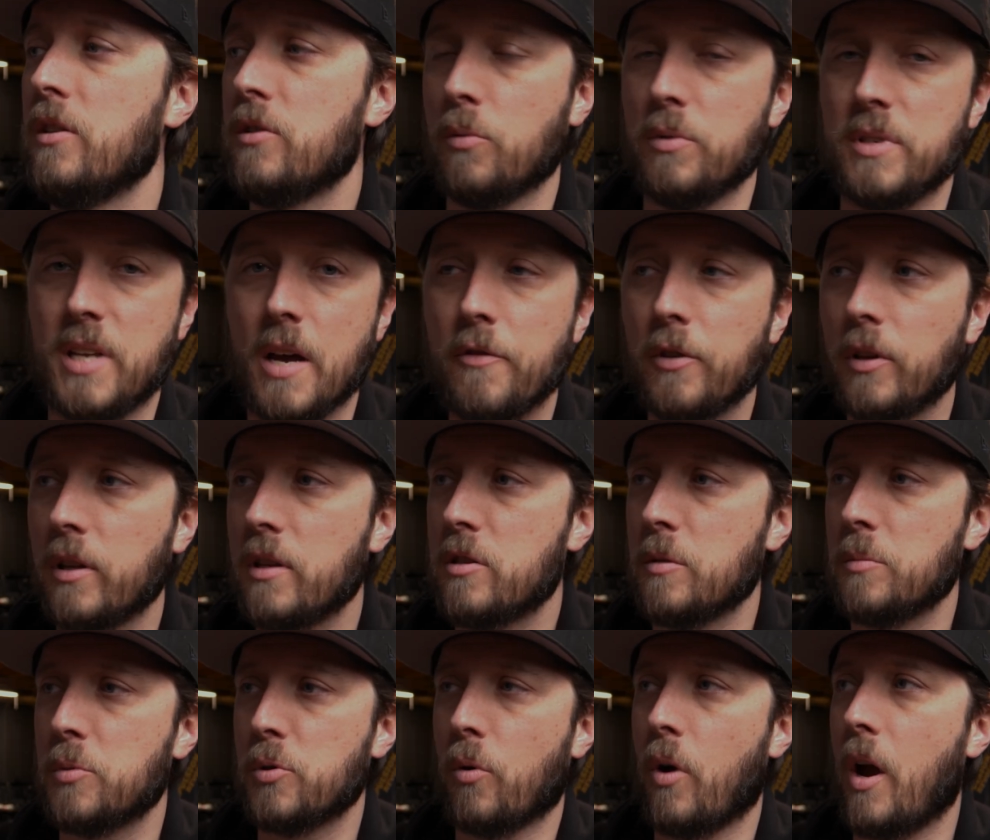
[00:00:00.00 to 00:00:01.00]
So definitely
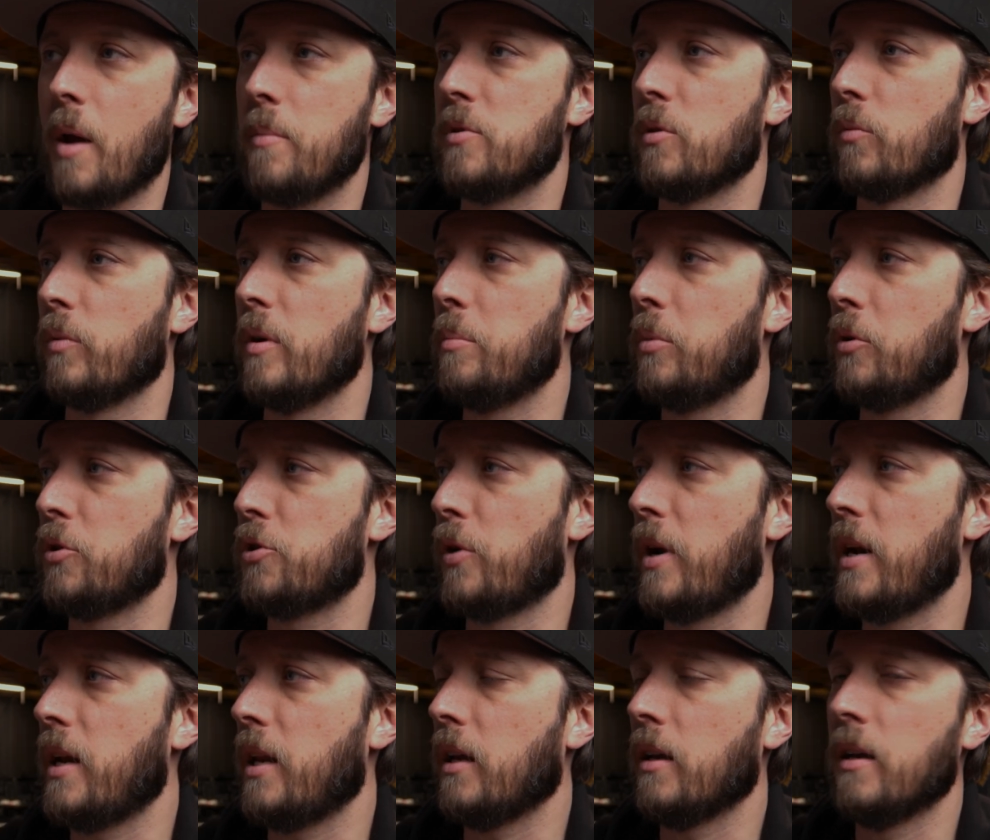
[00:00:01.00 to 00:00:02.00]
subscribe to Ripple
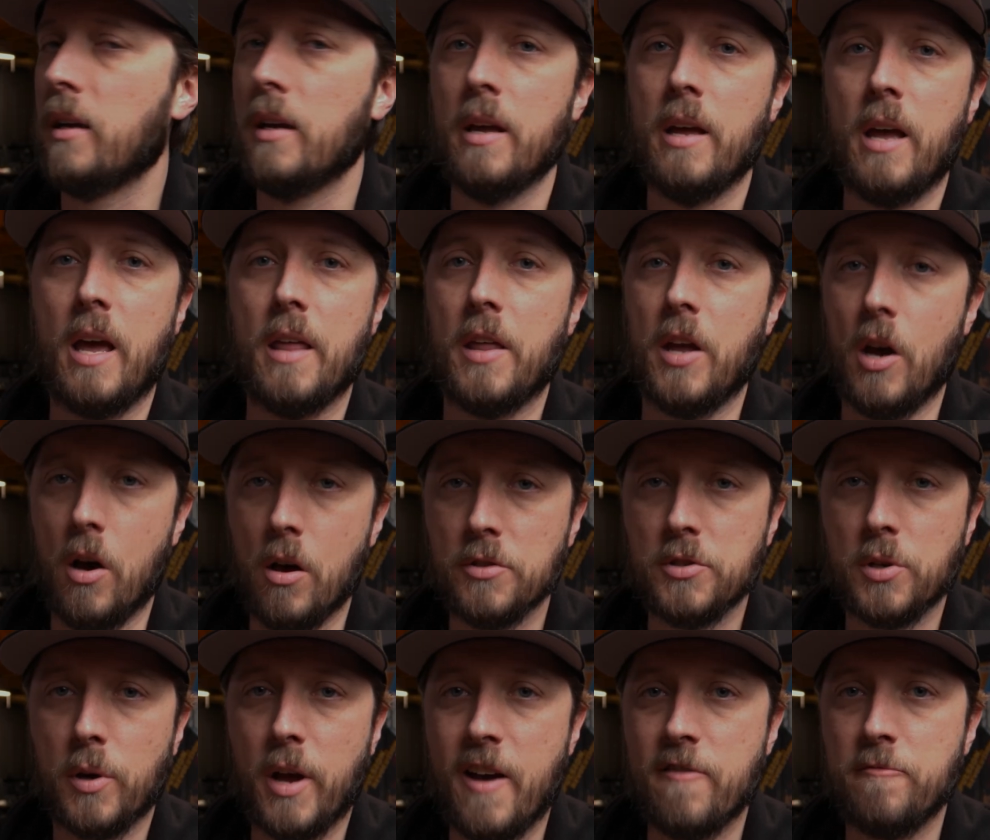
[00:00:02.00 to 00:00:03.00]
Training, and they
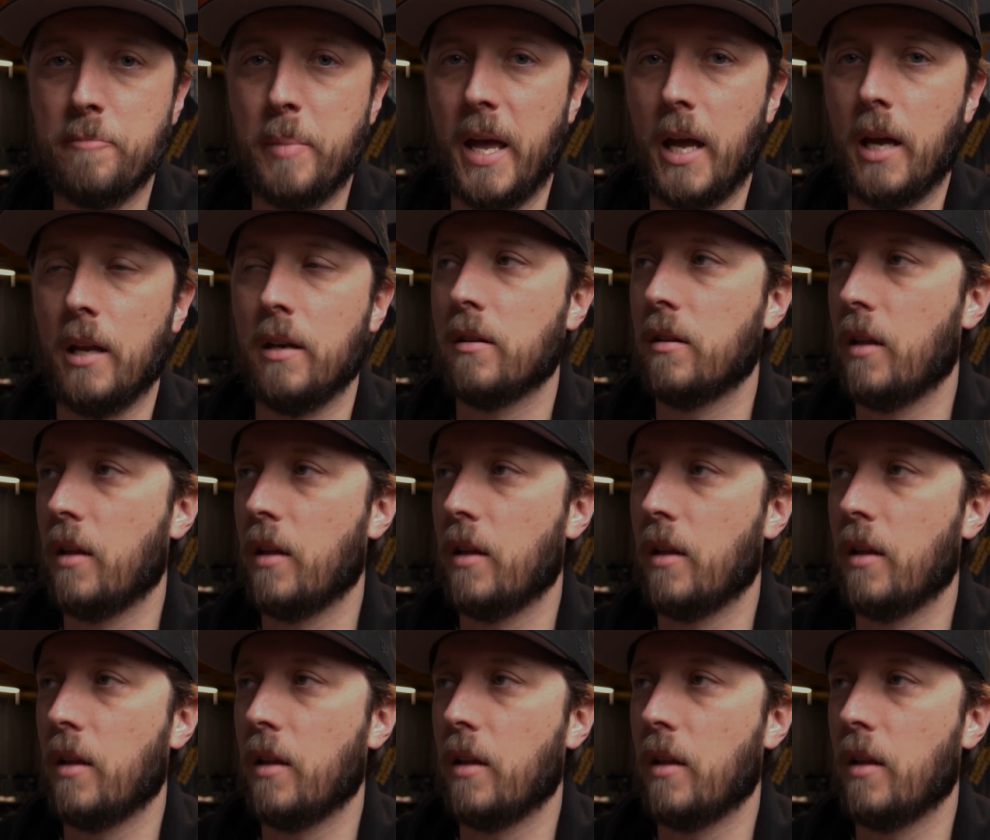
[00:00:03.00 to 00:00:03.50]
also have paid